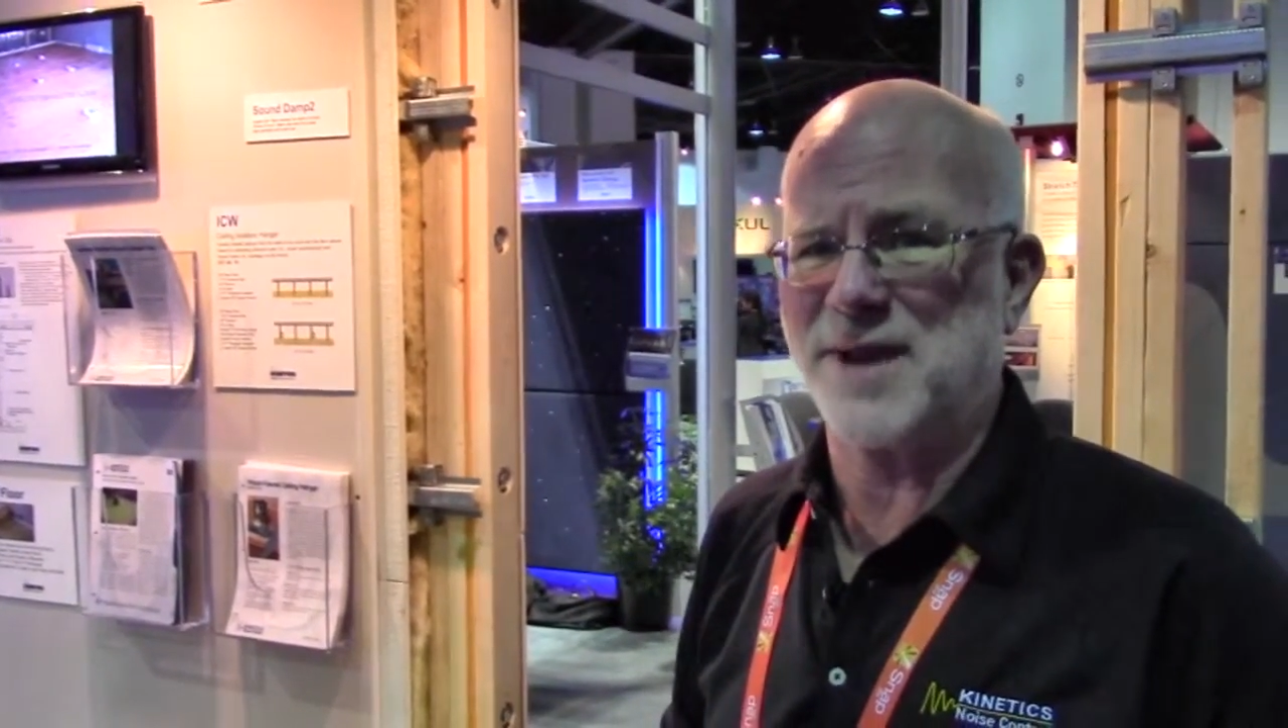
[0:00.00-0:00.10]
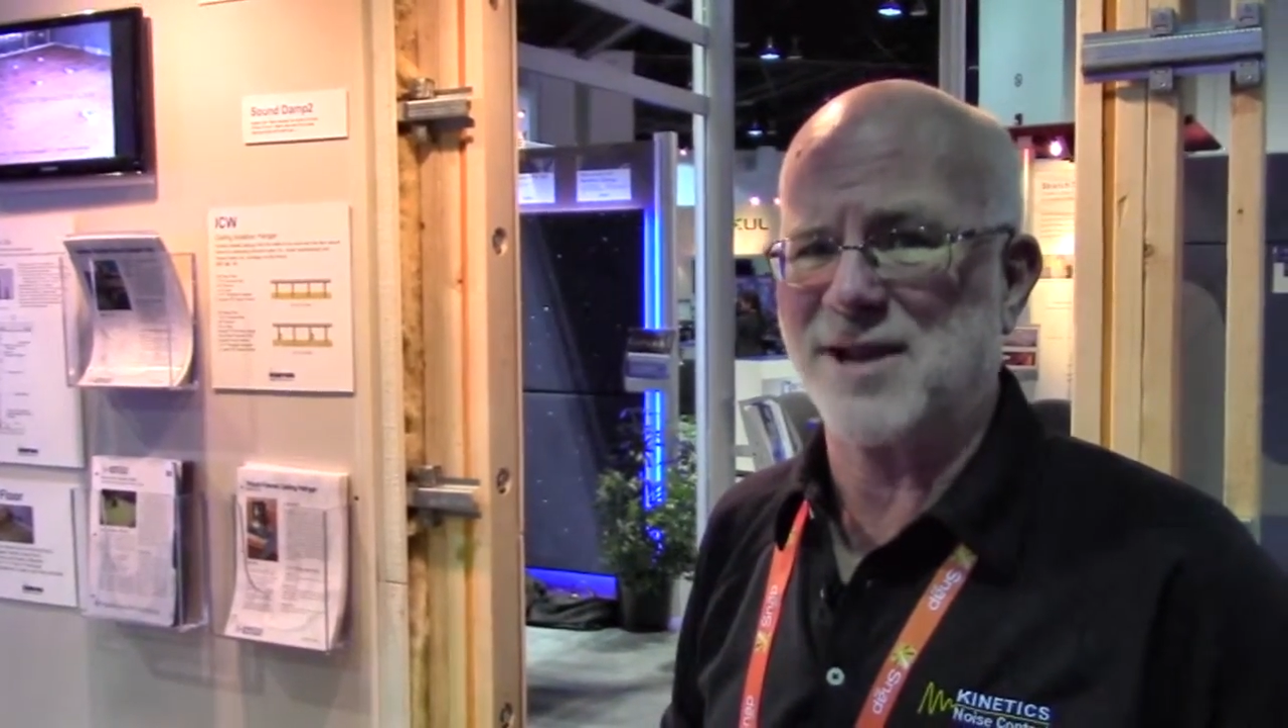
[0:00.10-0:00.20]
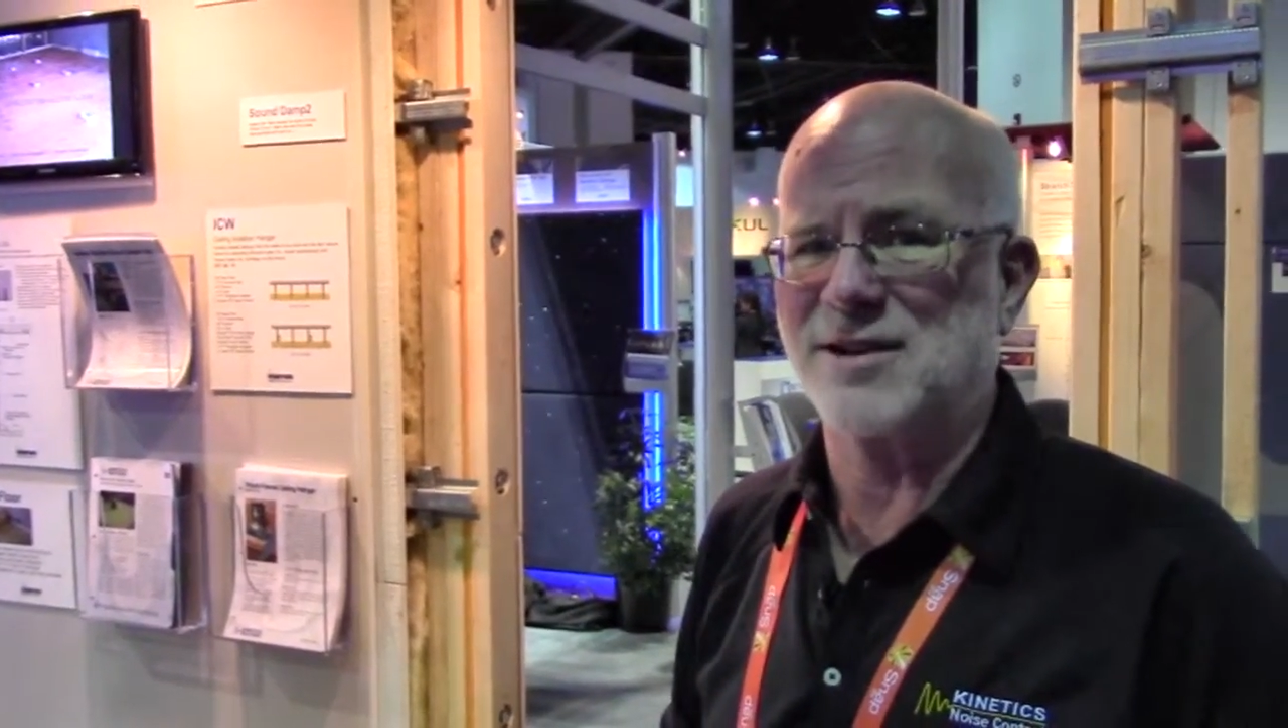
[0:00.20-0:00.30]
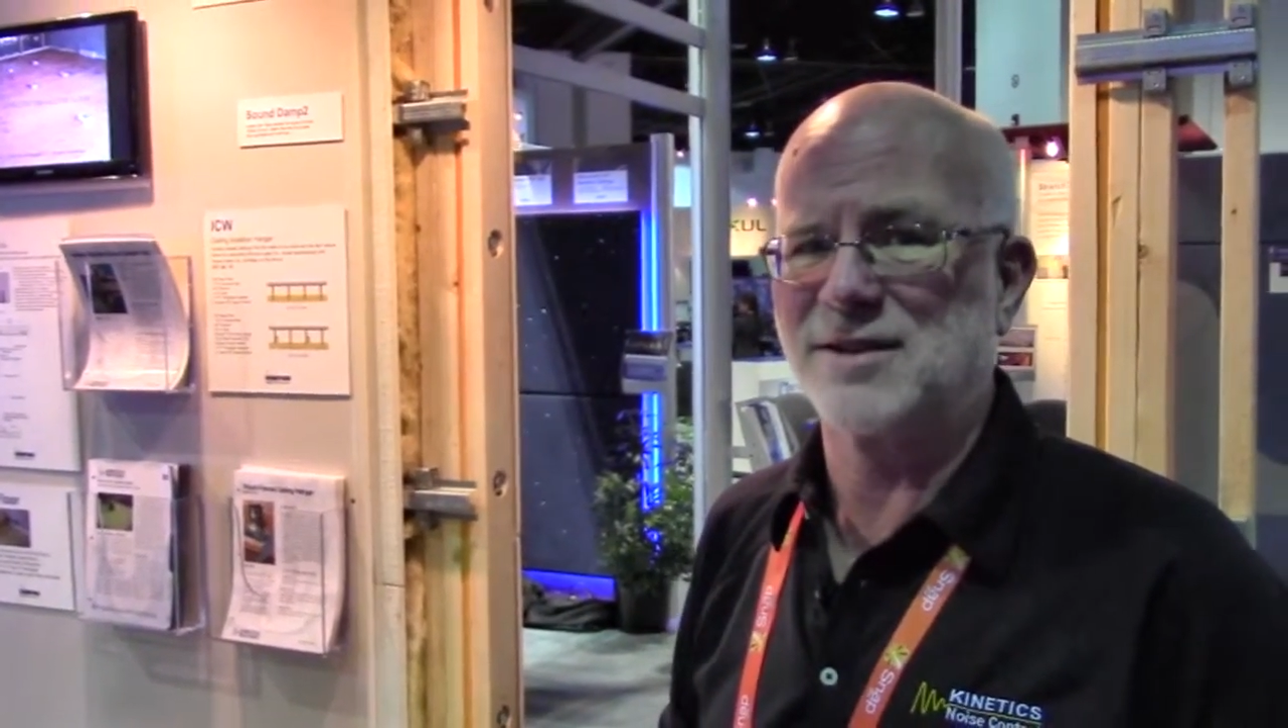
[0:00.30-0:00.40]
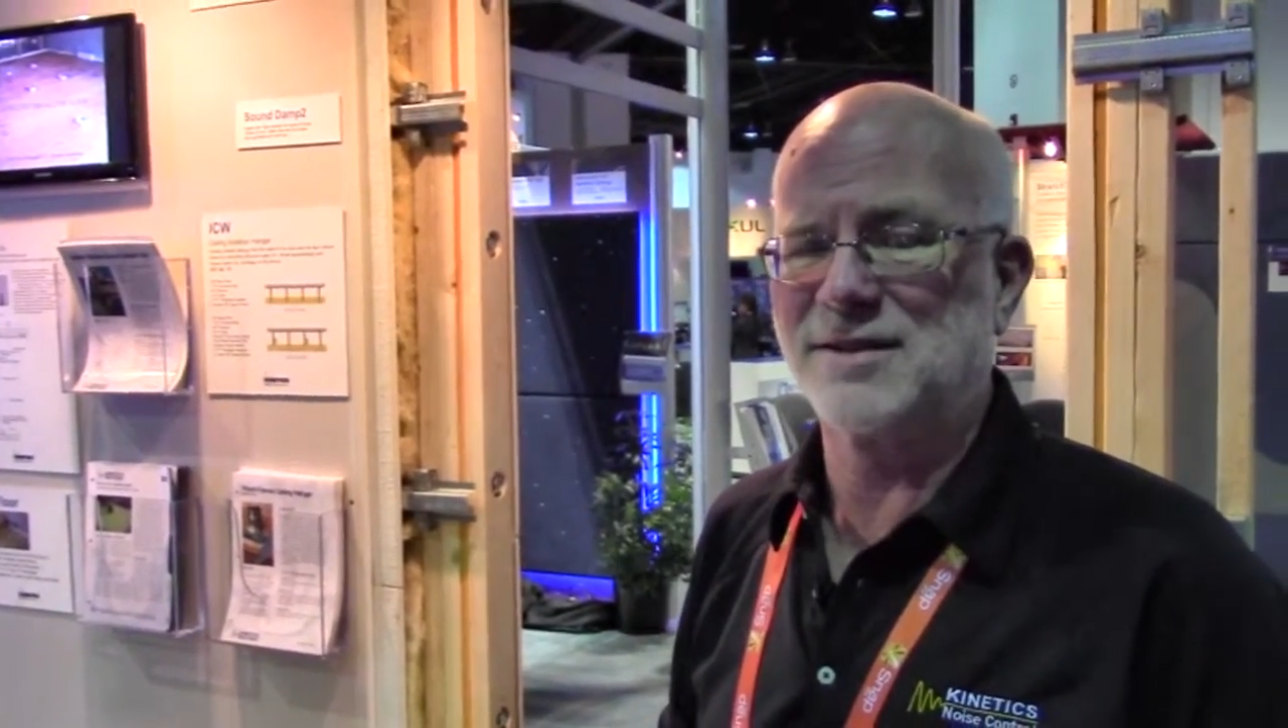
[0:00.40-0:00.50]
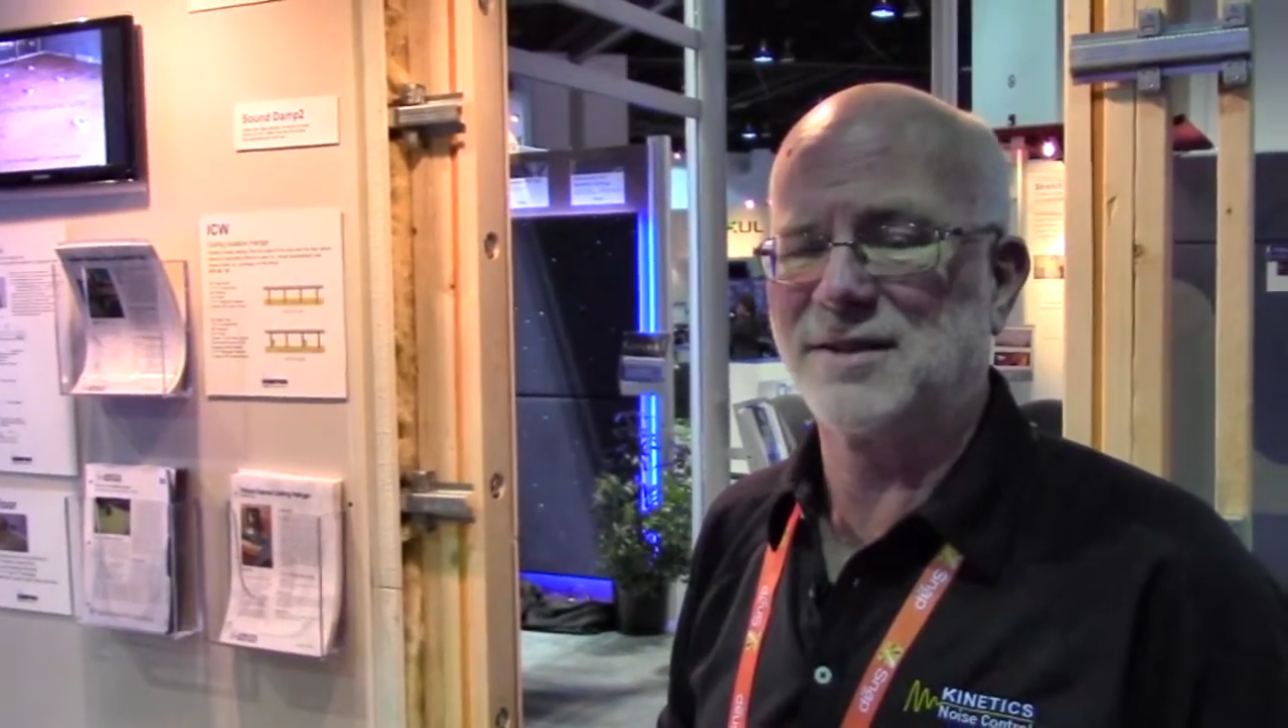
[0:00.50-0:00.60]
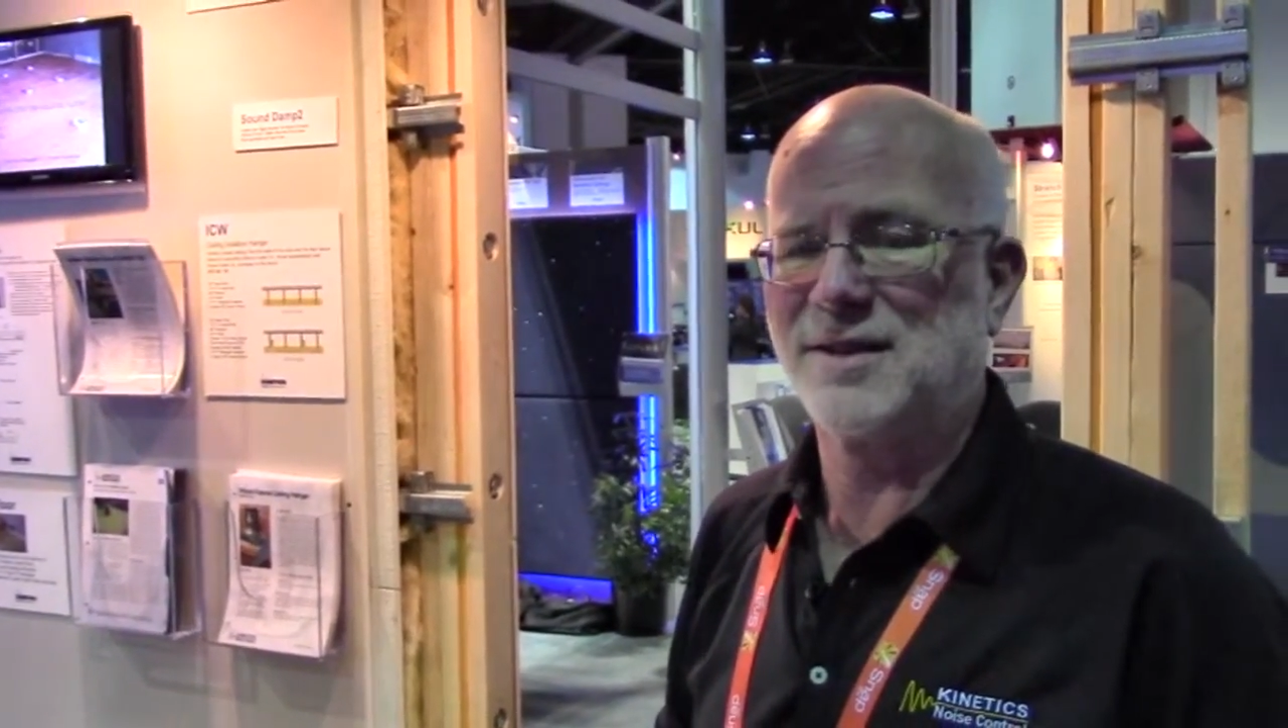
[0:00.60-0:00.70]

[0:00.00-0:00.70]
better.